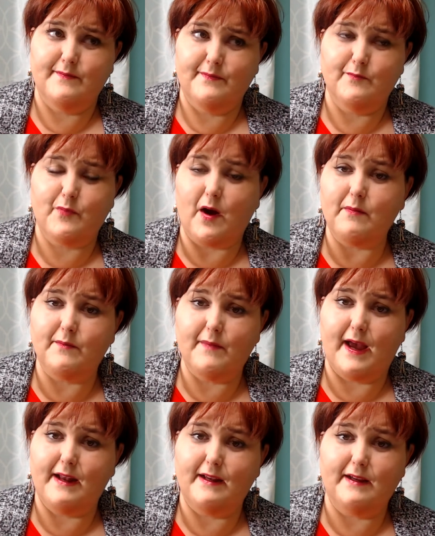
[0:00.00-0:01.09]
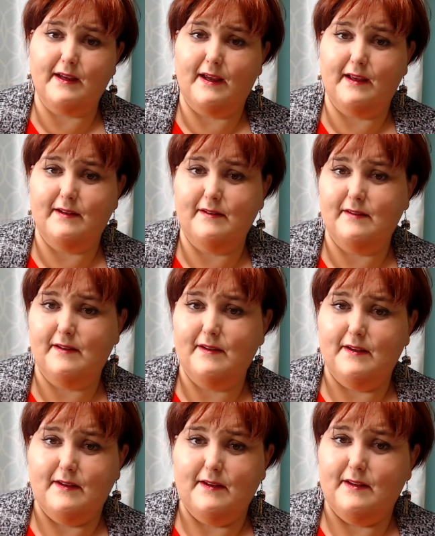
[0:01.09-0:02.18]
problematic, and
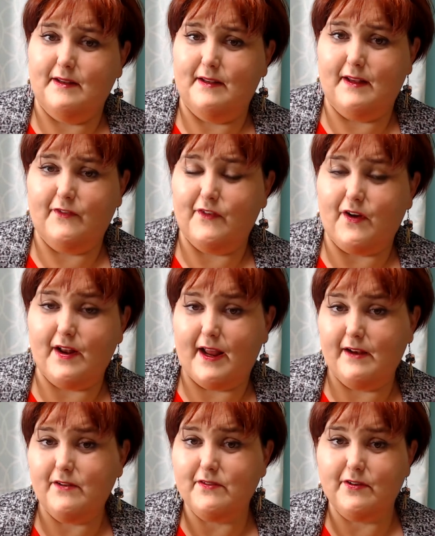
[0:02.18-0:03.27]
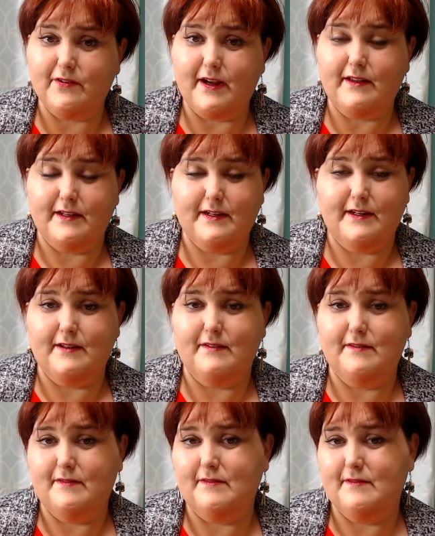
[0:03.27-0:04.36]
if not handled correctly can